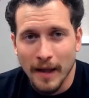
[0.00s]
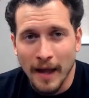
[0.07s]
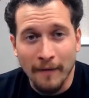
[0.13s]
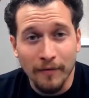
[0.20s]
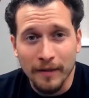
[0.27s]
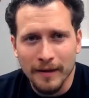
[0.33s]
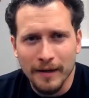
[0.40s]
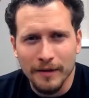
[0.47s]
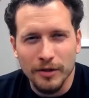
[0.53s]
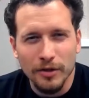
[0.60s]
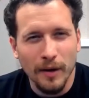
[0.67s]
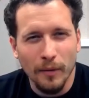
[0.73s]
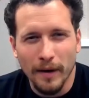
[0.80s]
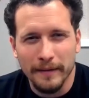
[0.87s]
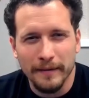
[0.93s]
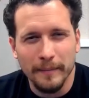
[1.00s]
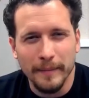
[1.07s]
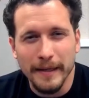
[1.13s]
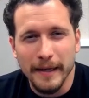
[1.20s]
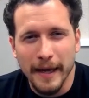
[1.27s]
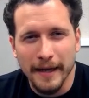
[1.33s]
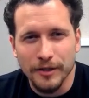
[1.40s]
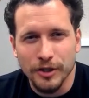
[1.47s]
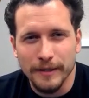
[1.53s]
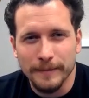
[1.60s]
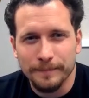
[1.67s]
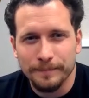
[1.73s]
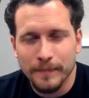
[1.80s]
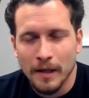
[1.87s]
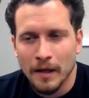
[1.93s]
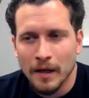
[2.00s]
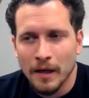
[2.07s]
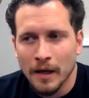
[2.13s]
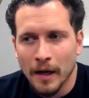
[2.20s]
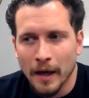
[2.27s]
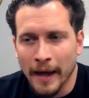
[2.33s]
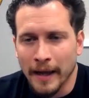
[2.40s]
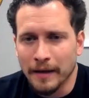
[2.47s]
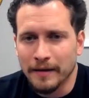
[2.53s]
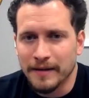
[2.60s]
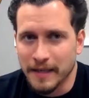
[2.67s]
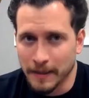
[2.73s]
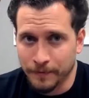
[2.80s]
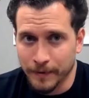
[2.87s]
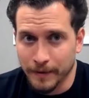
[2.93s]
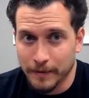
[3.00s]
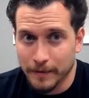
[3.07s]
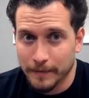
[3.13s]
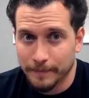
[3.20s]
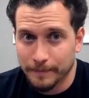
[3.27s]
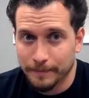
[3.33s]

Everything I do, I want it to be edgy and different.